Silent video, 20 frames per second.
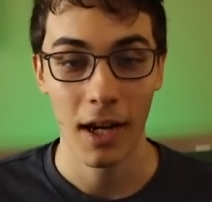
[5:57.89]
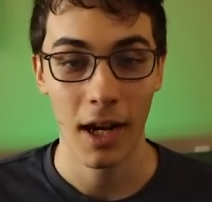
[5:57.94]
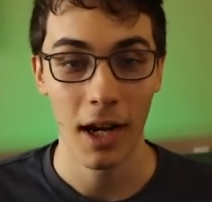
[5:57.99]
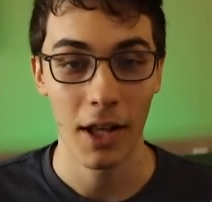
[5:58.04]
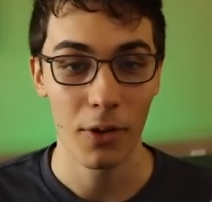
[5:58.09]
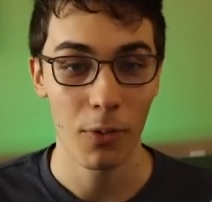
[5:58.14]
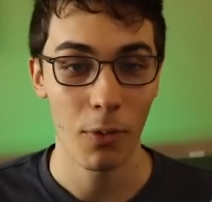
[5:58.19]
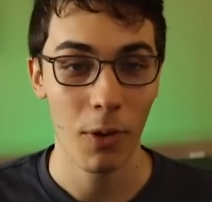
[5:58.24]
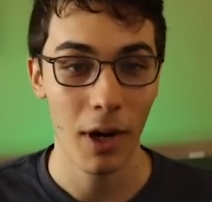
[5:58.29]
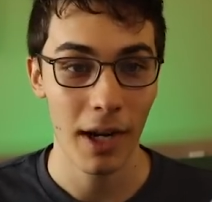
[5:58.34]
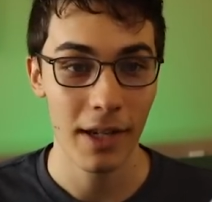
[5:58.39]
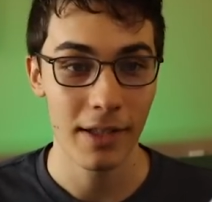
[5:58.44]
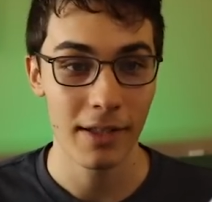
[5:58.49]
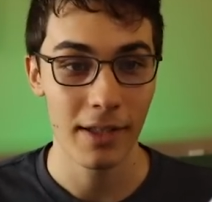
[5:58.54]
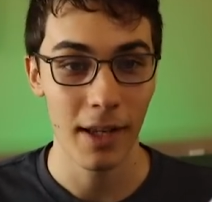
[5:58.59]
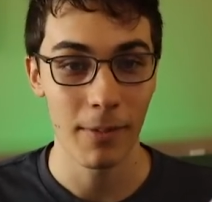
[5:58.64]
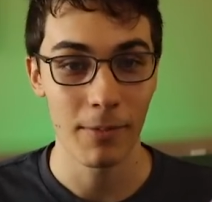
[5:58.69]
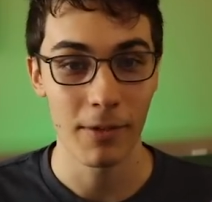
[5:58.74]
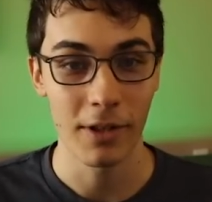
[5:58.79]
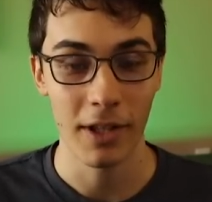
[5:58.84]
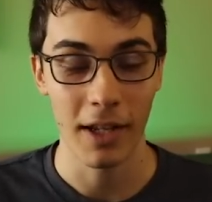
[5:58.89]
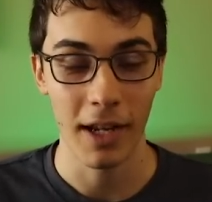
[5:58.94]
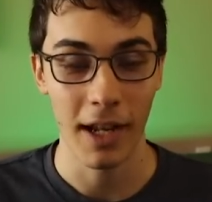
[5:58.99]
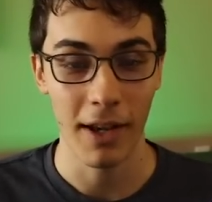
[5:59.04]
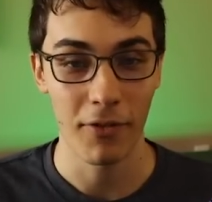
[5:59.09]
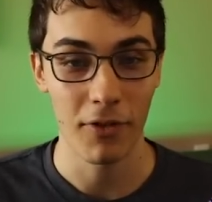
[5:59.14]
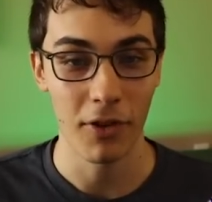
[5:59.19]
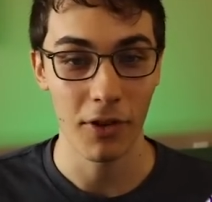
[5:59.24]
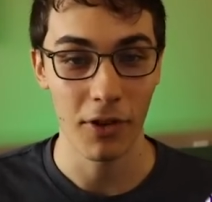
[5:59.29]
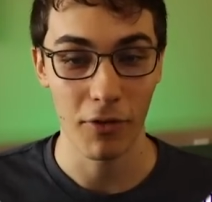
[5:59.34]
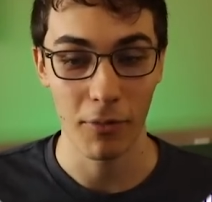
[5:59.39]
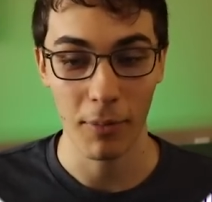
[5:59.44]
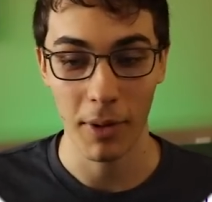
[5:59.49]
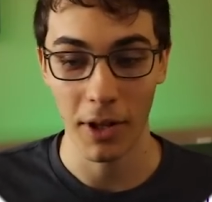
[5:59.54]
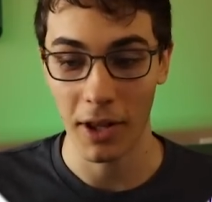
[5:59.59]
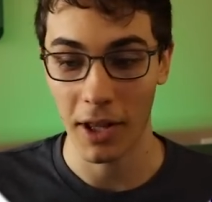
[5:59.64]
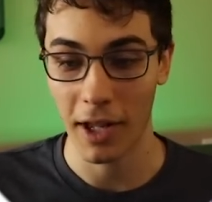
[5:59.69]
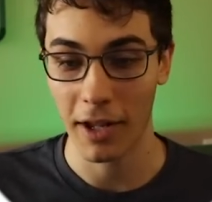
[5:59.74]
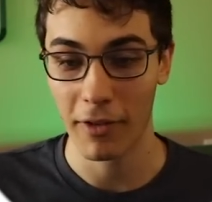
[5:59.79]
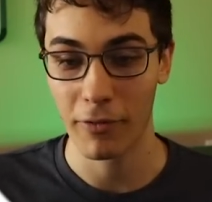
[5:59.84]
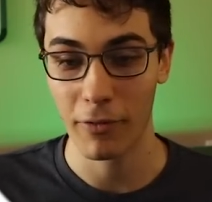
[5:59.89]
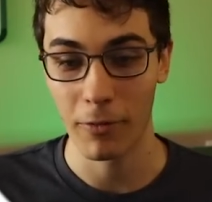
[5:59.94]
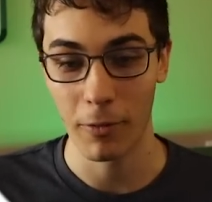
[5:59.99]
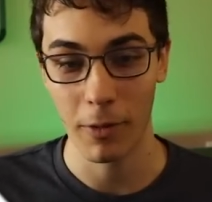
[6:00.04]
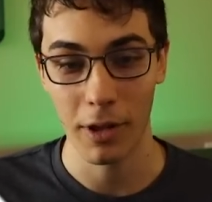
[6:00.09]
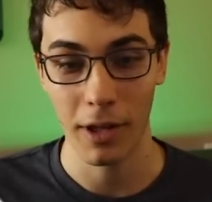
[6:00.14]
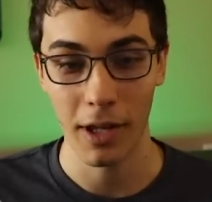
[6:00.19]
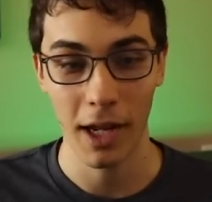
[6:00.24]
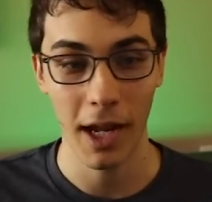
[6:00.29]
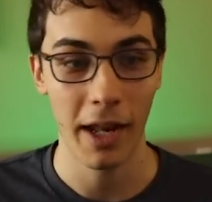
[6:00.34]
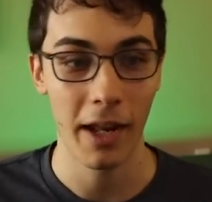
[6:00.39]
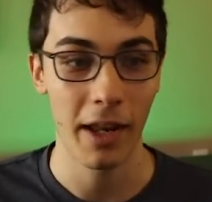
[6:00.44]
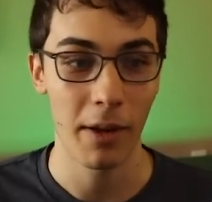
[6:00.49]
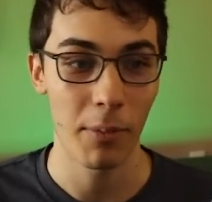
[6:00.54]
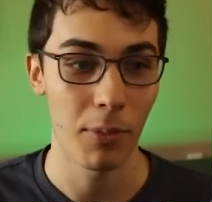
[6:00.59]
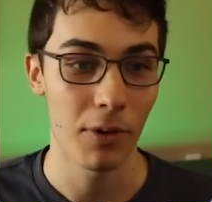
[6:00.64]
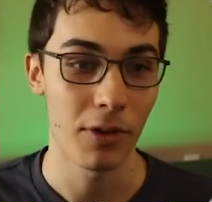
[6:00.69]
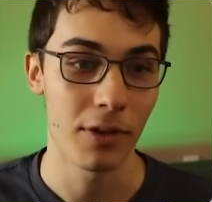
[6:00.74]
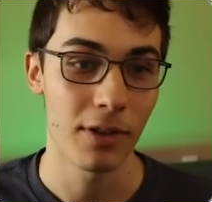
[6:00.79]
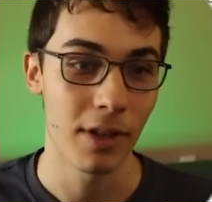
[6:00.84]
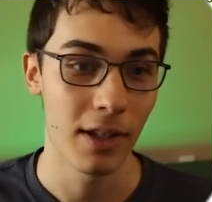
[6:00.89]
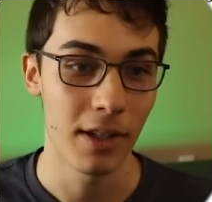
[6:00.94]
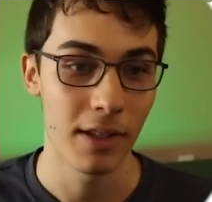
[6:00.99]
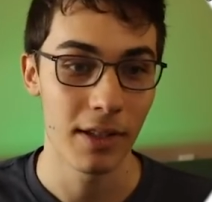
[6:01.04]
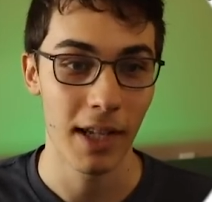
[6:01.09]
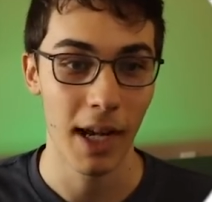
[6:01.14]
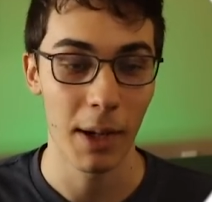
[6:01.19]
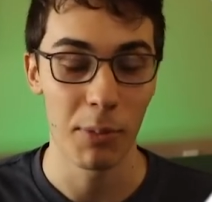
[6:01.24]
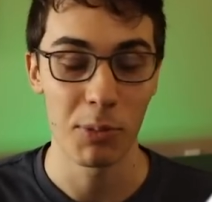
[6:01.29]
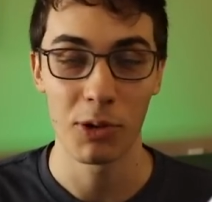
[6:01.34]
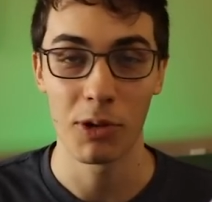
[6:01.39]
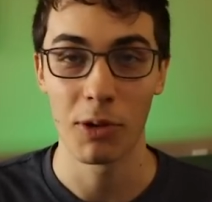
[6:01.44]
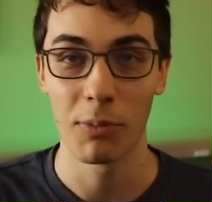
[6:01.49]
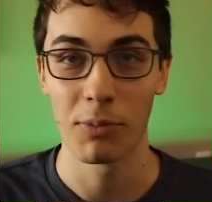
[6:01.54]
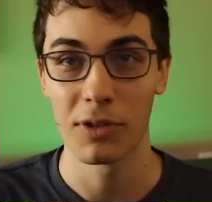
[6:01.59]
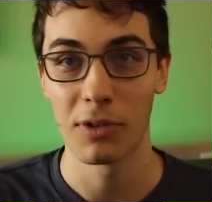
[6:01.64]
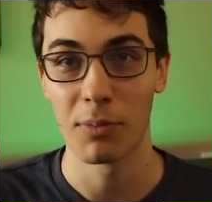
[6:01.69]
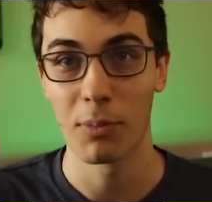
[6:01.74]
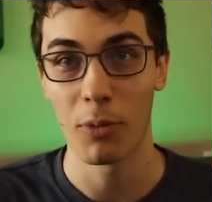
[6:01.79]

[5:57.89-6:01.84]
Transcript: Otherwise, I'm just going to have to live my life with 80% TypeScript